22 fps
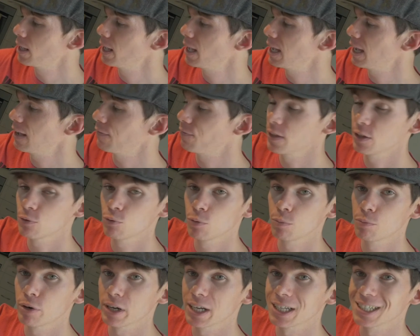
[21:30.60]
If this
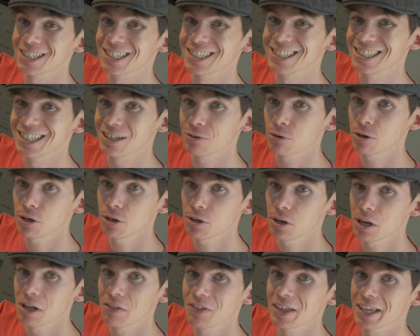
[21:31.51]
would bring it to 0,
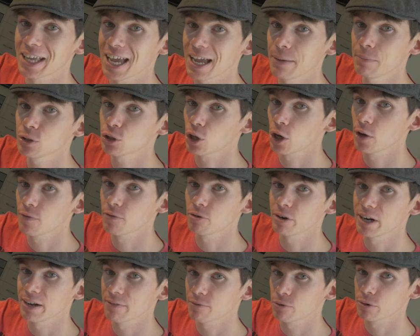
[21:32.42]
the game is over
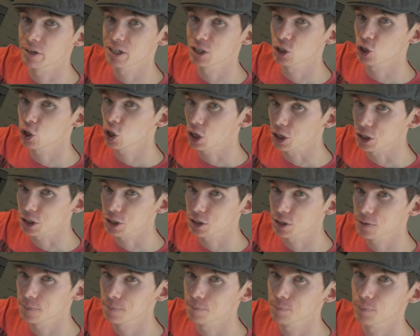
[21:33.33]
and everyone has
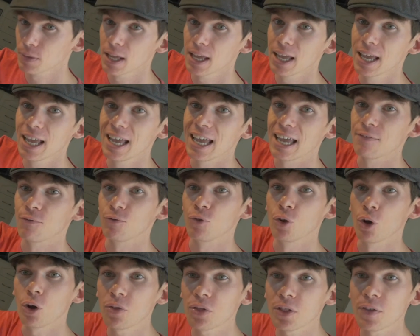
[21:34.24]
lost. If
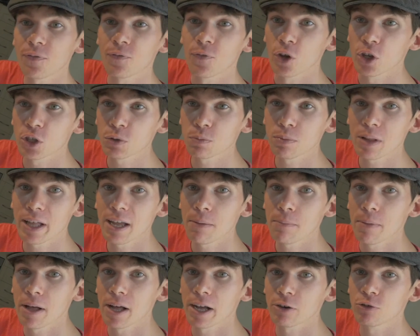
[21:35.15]
not, the first player
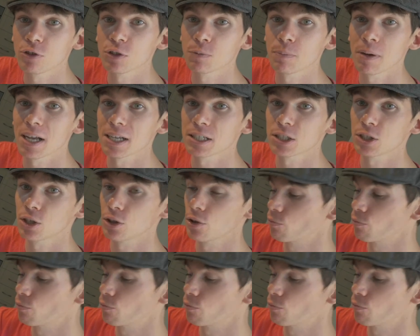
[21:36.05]
marker is passed to the